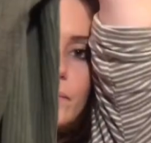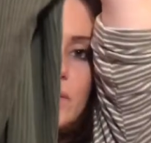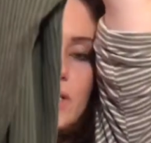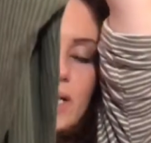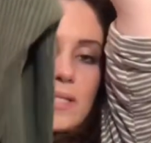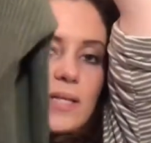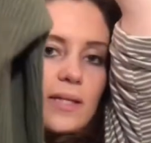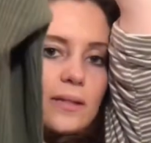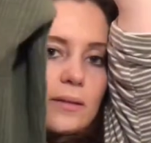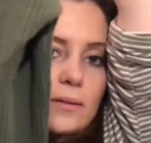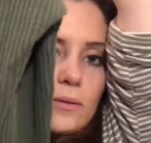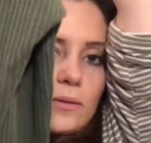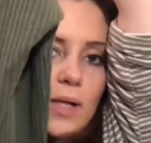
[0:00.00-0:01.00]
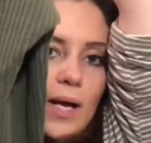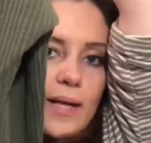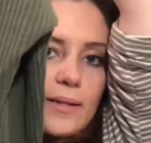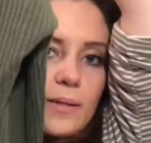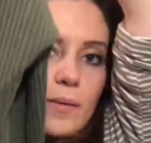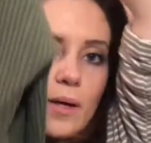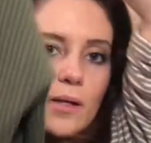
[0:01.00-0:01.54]
which has like the little knot
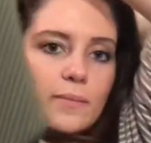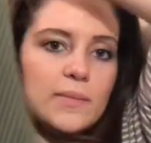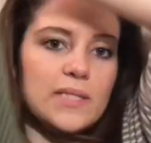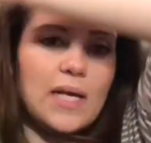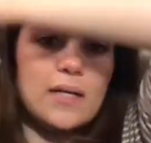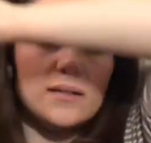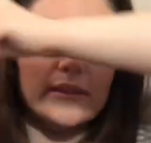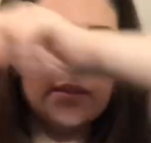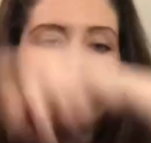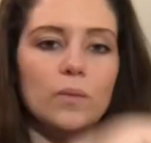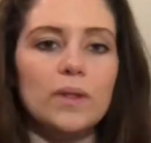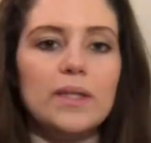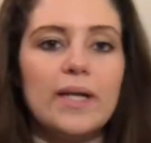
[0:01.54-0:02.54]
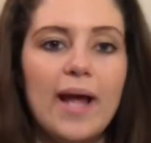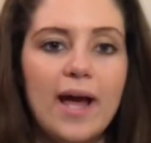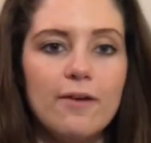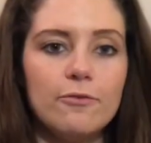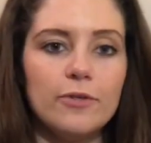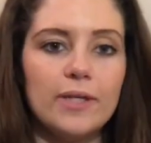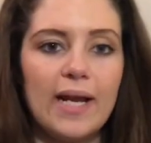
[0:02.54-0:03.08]
at the bottom. It's kind of like the one that I
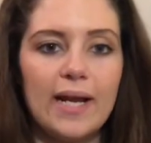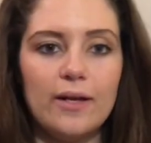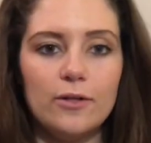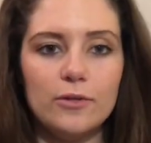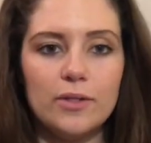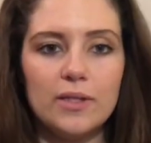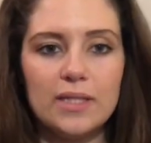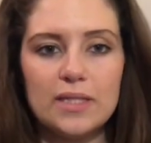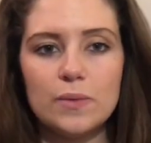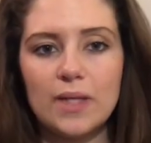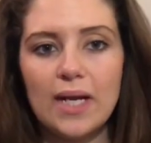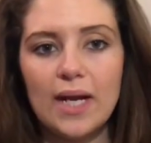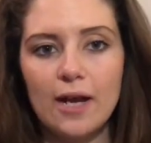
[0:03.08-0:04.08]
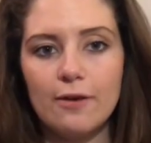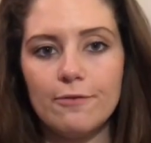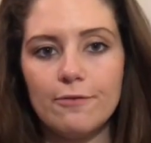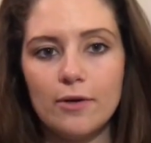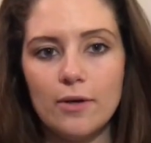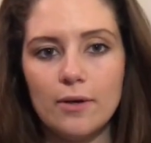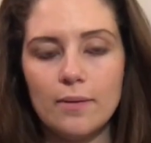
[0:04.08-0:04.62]
have on now. This one I got
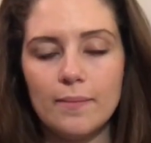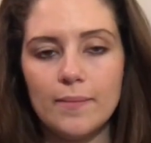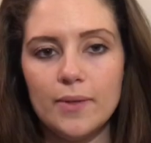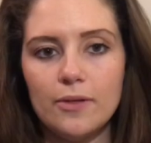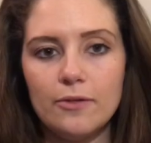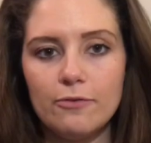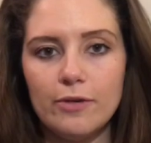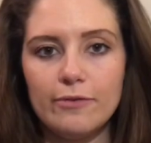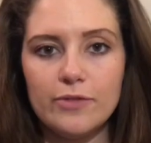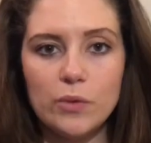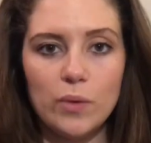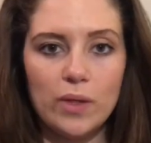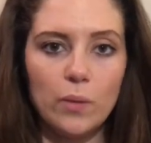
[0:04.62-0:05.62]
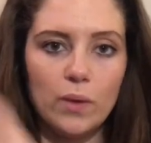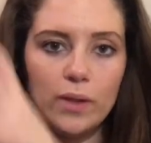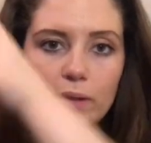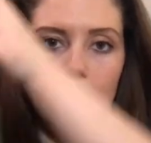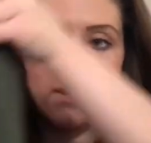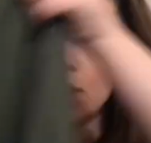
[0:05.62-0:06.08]
from Forever twenty-one.